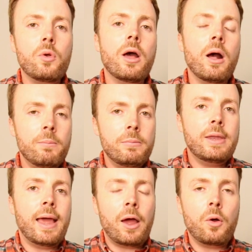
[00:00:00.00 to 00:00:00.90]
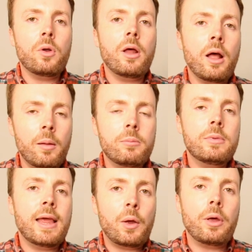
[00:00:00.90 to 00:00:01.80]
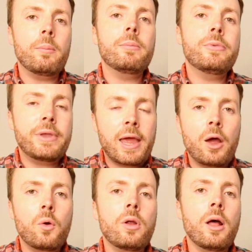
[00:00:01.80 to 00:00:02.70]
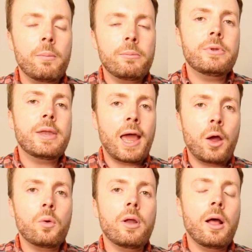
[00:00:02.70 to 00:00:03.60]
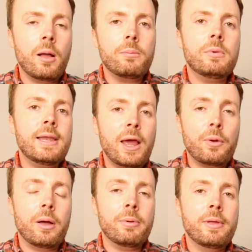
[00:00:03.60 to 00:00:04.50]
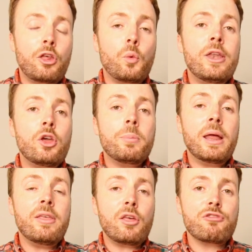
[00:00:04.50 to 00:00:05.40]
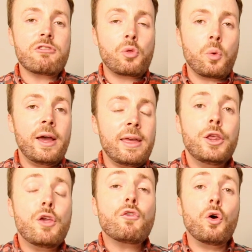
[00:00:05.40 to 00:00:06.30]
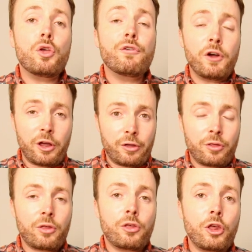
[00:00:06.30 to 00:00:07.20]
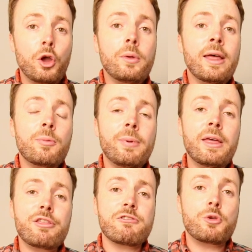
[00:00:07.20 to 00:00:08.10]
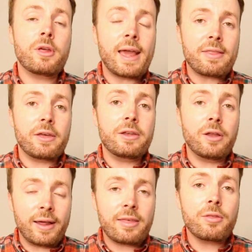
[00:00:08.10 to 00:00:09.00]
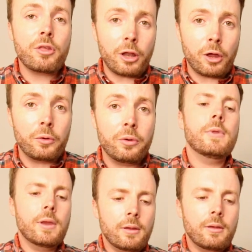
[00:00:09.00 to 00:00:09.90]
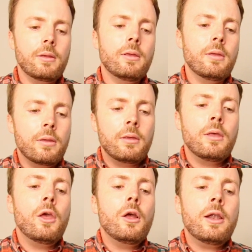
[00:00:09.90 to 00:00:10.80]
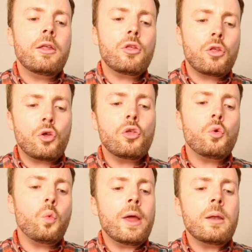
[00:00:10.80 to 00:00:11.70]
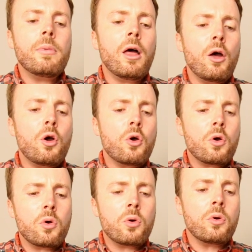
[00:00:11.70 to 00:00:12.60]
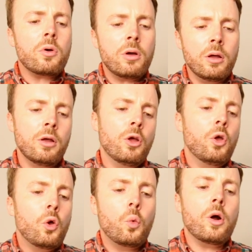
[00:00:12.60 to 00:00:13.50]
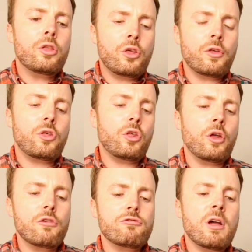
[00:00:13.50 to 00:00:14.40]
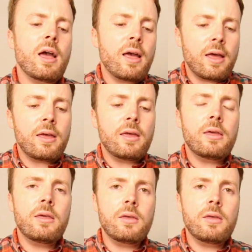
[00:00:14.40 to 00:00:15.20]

up, down, up, down, up, down, up, down, up, down, up, down, up, down, up. So when you can play this through twice, you've got your verse. So let's play it through together, nice and slow. Listen to the wind blow, watch the sunrise.